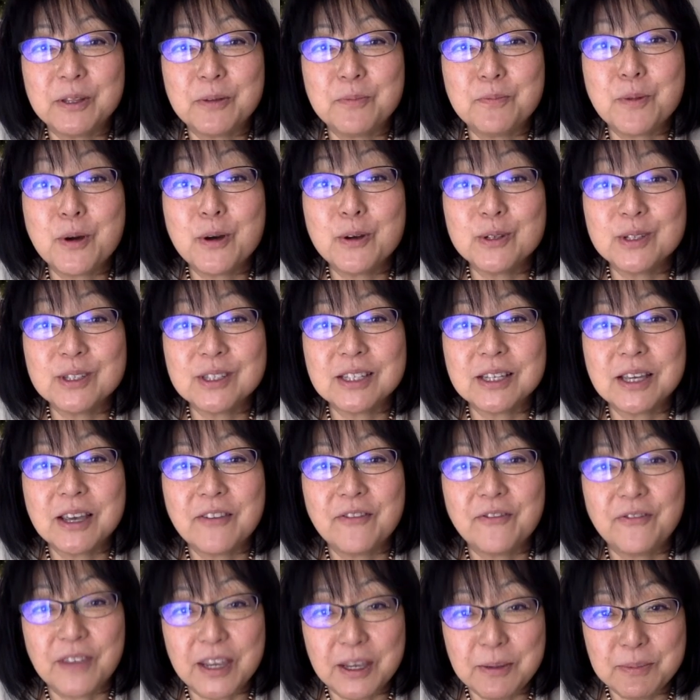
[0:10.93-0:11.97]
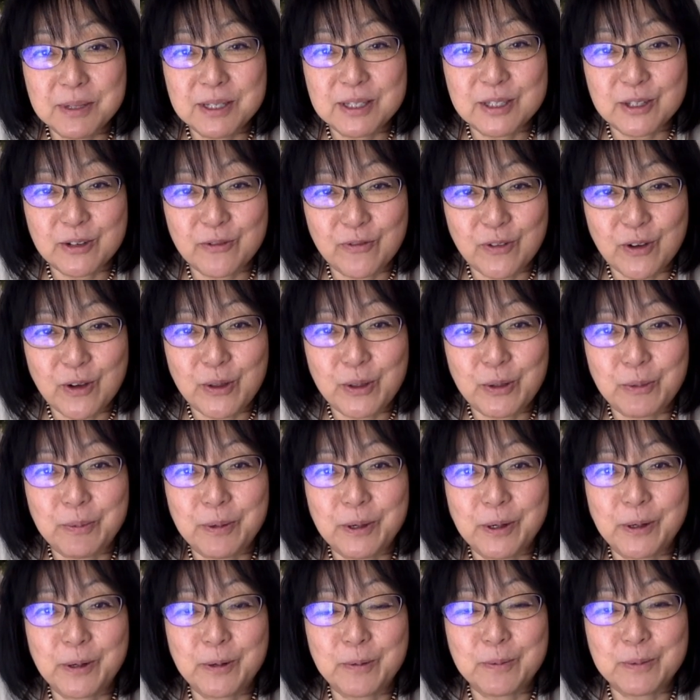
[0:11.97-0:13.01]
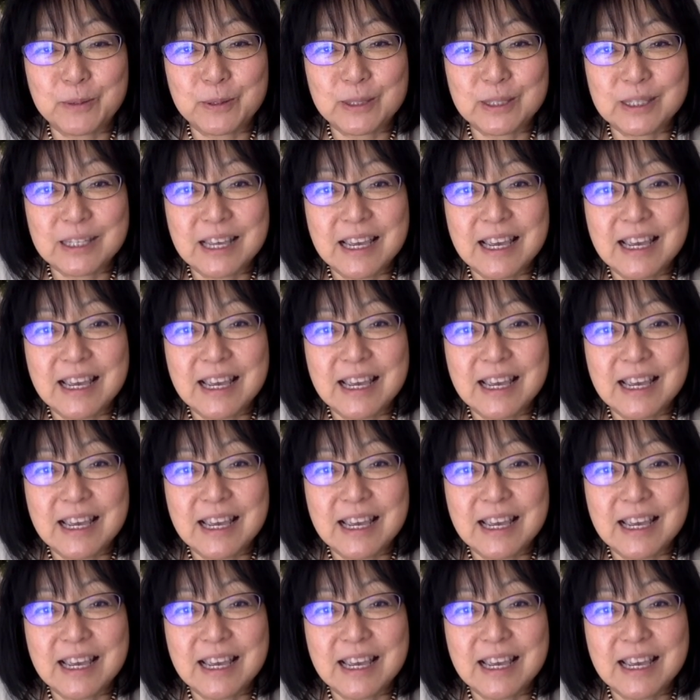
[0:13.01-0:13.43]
most famous of all the parables.